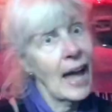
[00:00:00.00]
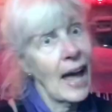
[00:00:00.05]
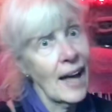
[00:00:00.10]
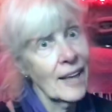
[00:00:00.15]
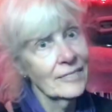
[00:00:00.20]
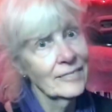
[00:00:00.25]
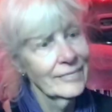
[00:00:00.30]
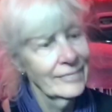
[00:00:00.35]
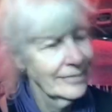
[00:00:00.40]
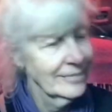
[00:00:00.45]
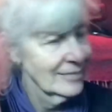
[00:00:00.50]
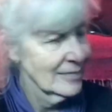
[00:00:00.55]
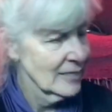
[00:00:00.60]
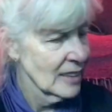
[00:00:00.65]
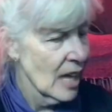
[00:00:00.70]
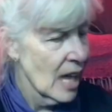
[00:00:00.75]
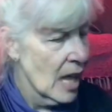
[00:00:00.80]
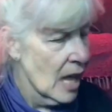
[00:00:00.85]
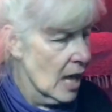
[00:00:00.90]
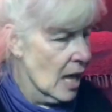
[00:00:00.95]
Yeah,
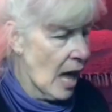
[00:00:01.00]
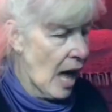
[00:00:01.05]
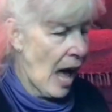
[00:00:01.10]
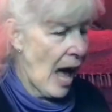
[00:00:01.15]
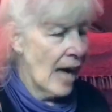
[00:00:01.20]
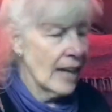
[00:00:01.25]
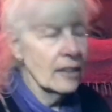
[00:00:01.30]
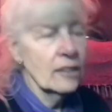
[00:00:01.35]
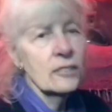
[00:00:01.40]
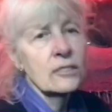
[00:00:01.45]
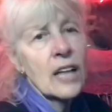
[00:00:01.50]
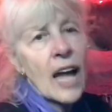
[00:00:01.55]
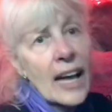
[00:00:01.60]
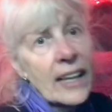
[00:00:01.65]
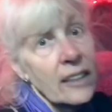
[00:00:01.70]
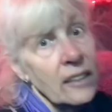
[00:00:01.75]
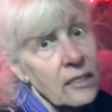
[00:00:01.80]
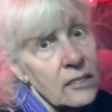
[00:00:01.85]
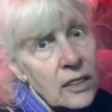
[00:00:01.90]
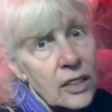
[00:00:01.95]
I
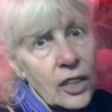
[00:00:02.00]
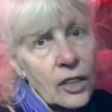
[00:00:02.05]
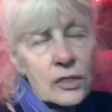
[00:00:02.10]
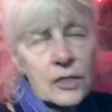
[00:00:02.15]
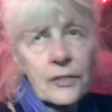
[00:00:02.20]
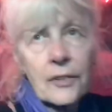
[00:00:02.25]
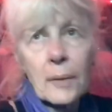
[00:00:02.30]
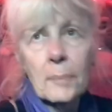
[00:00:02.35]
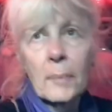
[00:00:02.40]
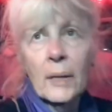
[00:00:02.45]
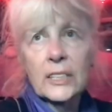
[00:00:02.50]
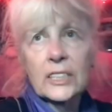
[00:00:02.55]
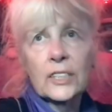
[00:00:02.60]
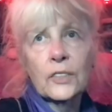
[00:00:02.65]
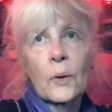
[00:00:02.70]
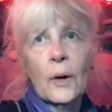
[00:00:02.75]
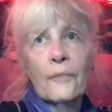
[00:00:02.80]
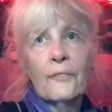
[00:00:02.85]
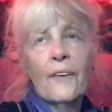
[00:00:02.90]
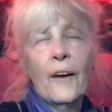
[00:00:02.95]
don't use very much.
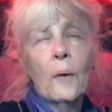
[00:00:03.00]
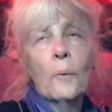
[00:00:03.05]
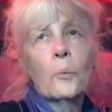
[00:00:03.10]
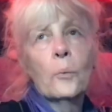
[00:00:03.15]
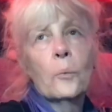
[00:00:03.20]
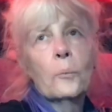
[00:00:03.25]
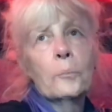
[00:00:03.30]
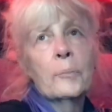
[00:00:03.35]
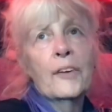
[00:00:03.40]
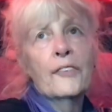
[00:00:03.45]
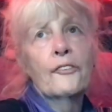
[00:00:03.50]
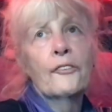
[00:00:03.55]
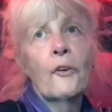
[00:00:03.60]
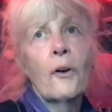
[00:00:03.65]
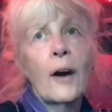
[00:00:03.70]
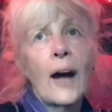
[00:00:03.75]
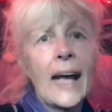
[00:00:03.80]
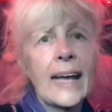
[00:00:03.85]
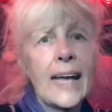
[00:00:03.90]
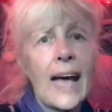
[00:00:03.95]

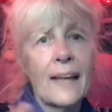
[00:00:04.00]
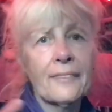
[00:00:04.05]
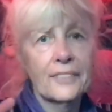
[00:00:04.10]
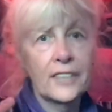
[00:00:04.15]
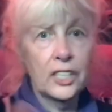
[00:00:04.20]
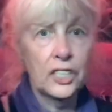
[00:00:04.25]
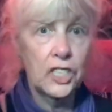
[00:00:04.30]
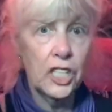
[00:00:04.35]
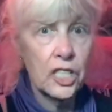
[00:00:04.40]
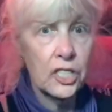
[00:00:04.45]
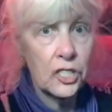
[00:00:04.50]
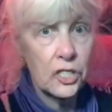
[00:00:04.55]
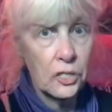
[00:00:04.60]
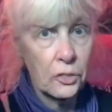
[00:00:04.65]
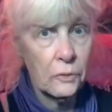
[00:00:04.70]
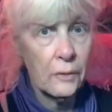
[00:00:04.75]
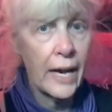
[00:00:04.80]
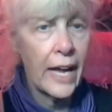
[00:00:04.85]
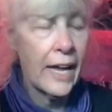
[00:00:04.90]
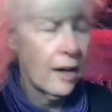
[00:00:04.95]
Before I got the
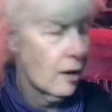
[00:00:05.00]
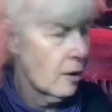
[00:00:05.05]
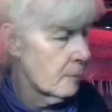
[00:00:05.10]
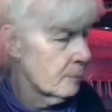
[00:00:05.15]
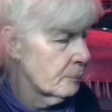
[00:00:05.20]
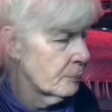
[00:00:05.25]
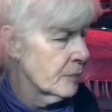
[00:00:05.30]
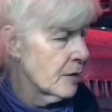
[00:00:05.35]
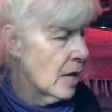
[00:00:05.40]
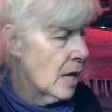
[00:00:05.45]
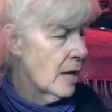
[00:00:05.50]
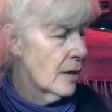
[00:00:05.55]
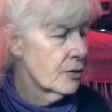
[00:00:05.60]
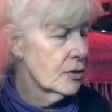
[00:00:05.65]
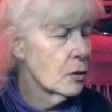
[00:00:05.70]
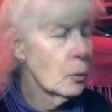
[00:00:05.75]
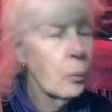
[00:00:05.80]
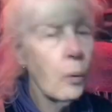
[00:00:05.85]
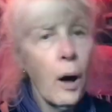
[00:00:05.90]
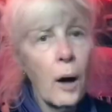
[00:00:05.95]
ginger ale,
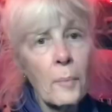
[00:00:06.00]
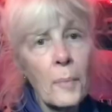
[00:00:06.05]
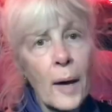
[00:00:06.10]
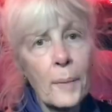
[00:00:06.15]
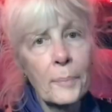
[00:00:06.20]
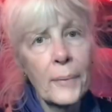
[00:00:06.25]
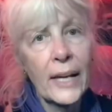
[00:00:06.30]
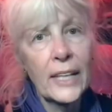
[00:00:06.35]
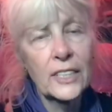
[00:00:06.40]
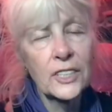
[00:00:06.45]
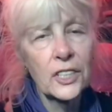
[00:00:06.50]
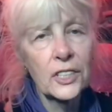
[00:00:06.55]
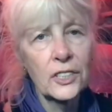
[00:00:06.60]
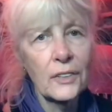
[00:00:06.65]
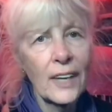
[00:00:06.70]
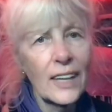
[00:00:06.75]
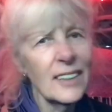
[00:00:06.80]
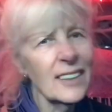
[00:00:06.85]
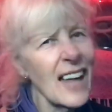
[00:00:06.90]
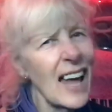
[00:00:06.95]
the Walmart brand
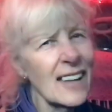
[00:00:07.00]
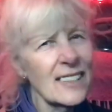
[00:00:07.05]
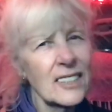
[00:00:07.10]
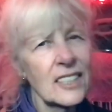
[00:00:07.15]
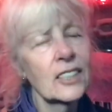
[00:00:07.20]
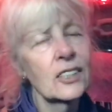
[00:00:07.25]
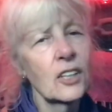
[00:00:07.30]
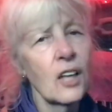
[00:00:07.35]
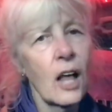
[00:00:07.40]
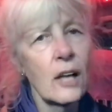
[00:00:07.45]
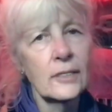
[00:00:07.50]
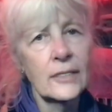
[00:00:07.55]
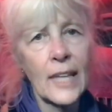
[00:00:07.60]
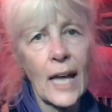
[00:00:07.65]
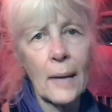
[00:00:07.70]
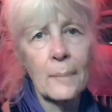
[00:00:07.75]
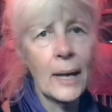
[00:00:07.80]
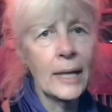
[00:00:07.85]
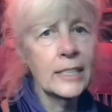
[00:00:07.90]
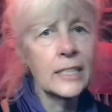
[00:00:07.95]
ginger ale, it lasted a long
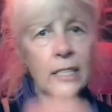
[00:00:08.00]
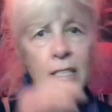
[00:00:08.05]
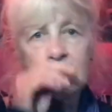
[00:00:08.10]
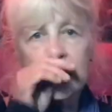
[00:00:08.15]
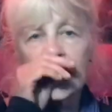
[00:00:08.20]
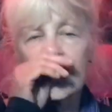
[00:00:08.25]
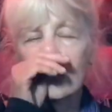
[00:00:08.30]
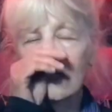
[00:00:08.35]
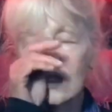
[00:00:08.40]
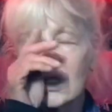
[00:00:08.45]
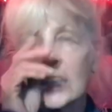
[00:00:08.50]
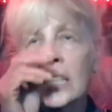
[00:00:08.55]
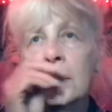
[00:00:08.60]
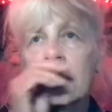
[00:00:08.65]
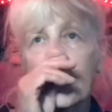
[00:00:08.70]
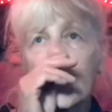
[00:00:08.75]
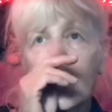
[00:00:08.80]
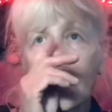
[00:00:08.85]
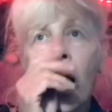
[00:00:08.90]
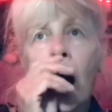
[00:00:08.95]
time. I just didn't
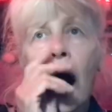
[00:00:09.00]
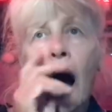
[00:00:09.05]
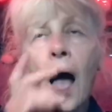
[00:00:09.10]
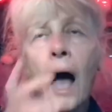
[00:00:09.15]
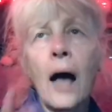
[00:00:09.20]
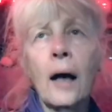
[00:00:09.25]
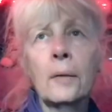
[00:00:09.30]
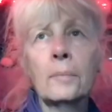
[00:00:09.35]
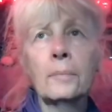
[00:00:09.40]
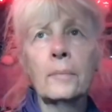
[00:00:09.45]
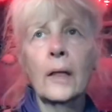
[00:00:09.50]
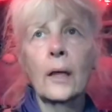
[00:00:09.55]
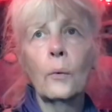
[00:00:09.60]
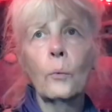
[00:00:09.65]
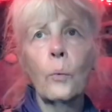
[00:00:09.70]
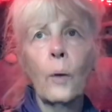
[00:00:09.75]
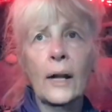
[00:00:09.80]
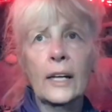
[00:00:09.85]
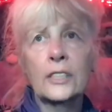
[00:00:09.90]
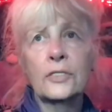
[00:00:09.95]
really want
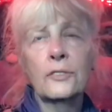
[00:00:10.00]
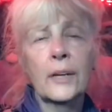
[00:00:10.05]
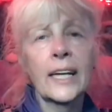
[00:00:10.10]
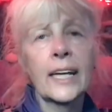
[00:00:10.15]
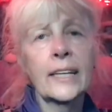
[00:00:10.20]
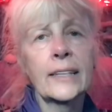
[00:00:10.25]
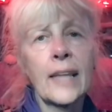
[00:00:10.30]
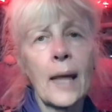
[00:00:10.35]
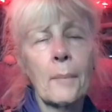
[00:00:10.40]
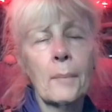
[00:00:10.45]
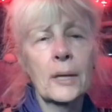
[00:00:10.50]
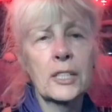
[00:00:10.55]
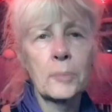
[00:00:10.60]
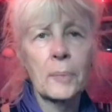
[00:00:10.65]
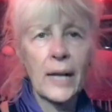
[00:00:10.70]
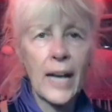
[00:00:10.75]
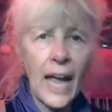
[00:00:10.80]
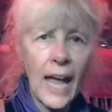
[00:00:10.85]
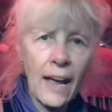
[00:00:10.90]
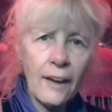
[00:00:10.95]
to drink it that much,
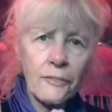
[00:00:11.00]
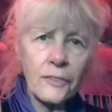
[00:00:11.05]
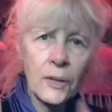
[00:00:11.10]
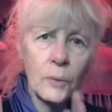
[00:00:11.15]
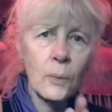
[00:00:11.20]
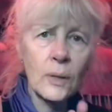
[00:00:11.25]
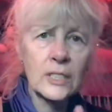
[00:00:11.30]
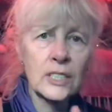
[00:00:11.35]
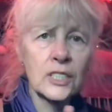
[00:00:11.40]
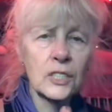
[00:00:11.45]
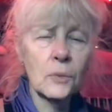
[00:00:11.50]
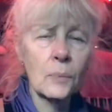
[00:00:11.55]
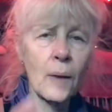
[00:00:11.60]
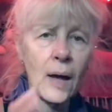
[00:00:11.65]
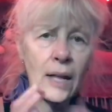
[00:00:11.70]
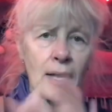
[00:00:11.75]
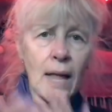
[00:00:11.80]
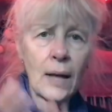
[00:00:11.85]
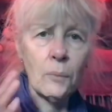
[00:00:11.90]
but every once in a while I